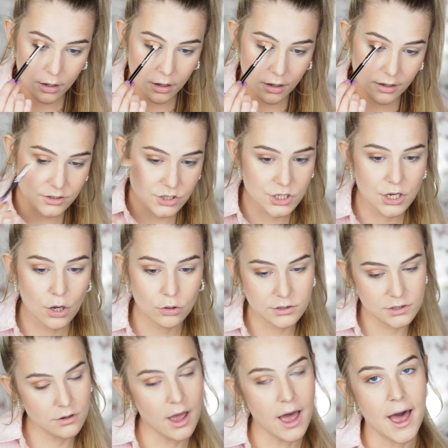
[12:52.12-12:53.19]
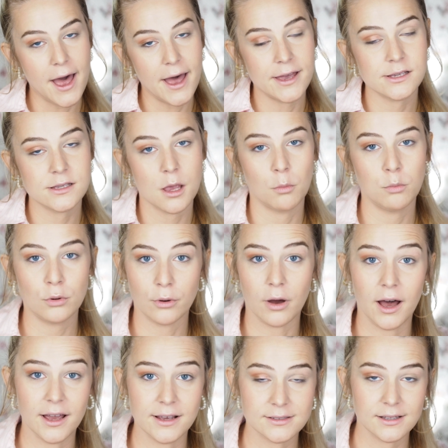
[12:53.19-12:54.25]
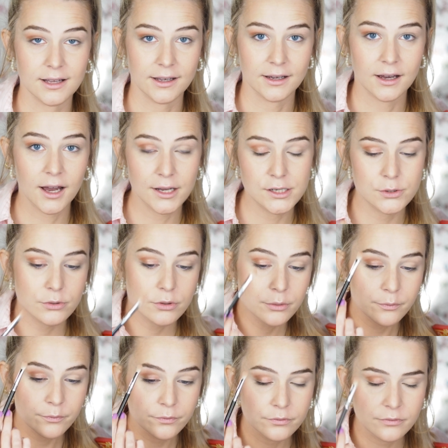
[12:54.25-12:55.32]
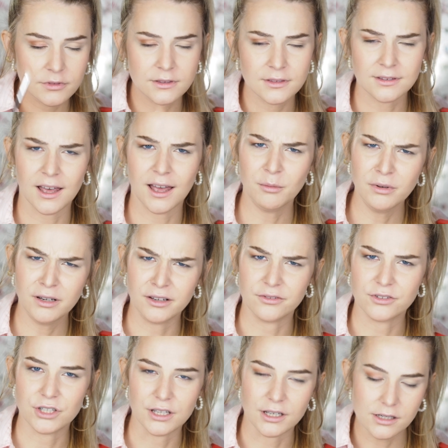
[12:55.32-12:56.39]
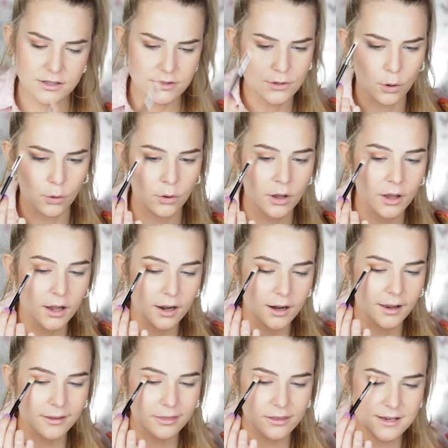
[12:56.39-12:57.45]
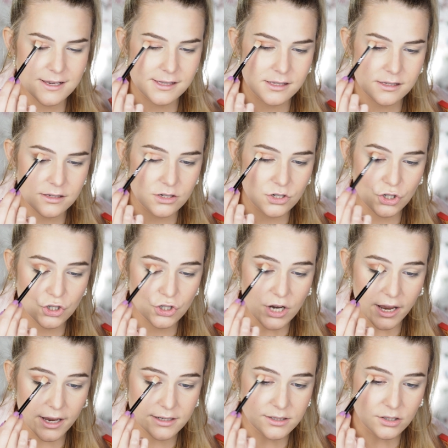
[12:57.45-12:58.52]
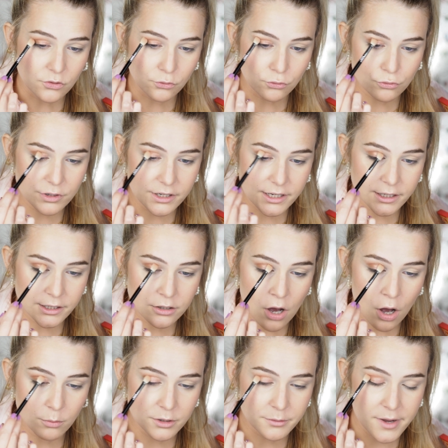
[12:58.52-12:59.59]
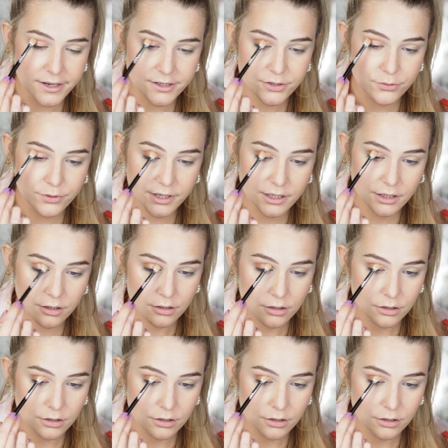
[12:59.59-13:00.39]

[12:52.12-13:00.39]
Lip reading: And she also has a blue eyes like I do. I believe she does. So, like, these shades are really complementary.